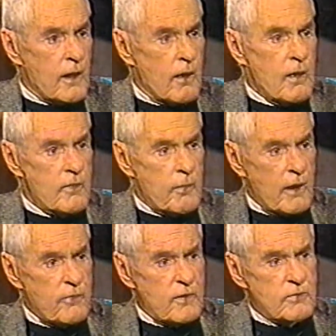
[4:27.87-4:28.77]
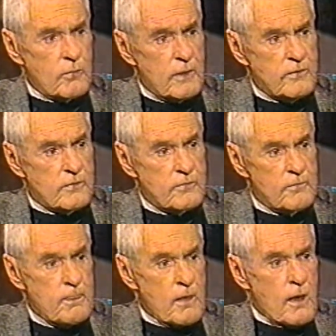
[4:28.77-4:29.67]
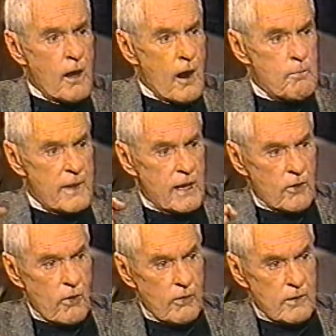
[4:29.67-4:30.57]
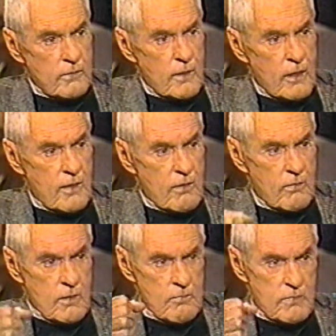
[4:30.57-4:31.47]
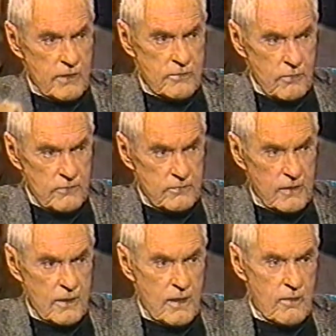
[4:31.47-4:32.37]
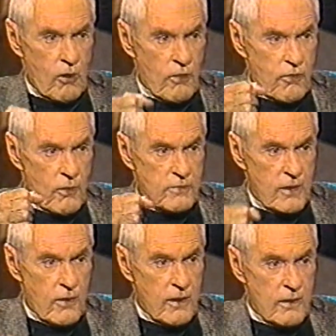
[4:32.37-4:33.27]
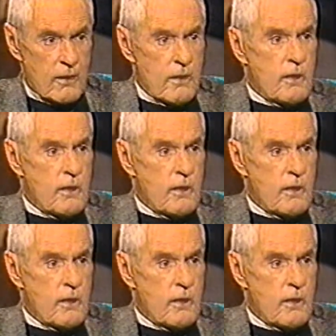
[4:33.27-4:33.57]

Now, the monotheistic religions are male-oriented, and they're militaristic, and they're authoritarian.